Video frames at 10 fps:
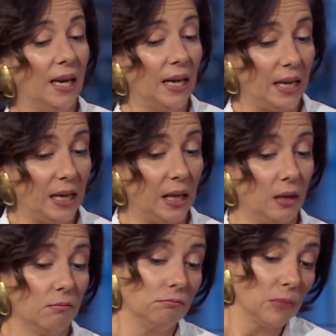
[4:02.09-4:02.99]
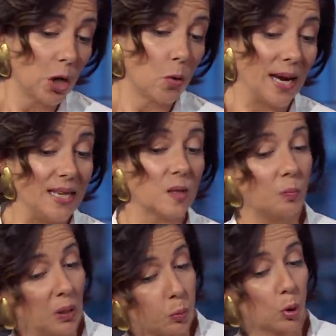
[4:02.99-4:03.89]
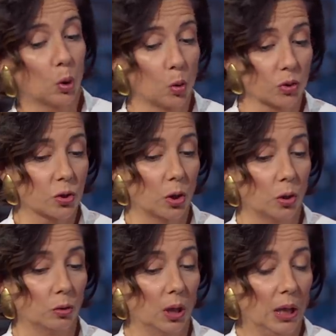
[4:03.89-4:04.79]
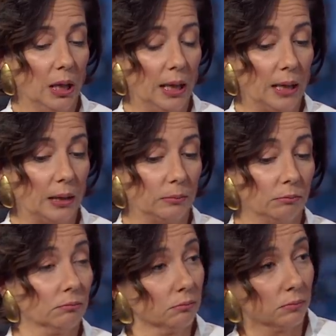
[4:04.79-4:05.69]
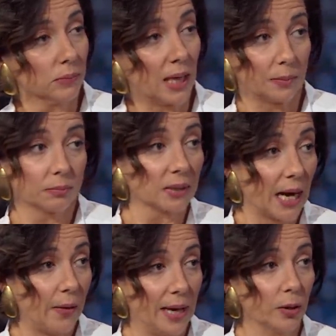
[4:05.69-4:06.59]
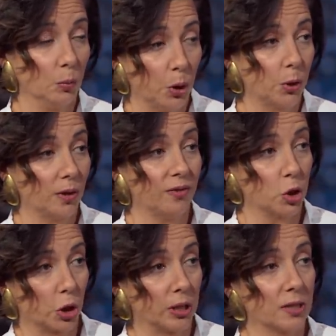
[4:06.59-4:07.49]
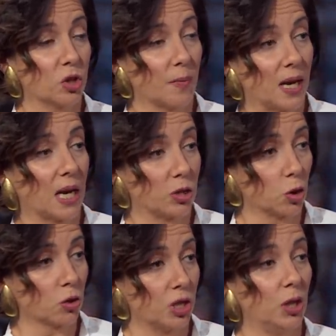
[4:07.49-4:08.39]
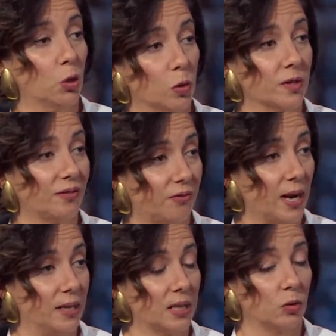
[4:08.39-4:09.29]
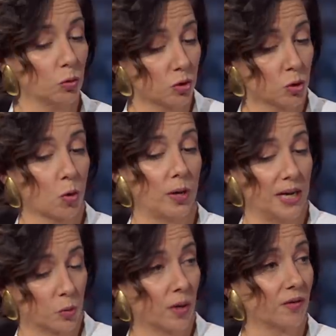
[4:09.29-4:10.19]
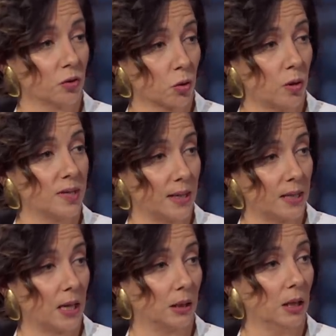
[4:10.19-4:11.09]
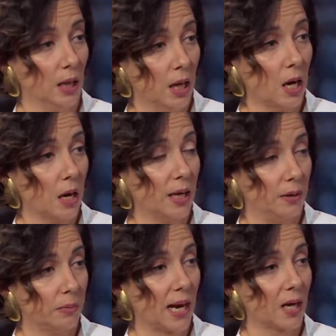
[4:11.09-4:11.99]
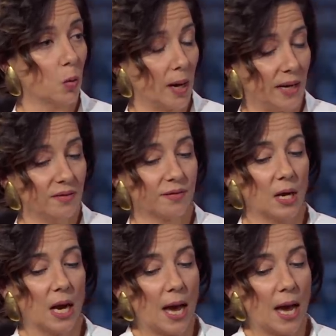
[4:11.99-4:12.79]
He, you know, his people also. Um, helped carry out the murder of a journalist, Jamal Khashoggi, who was a friend and whose story is one of the stories I tell uh, in Black Wave.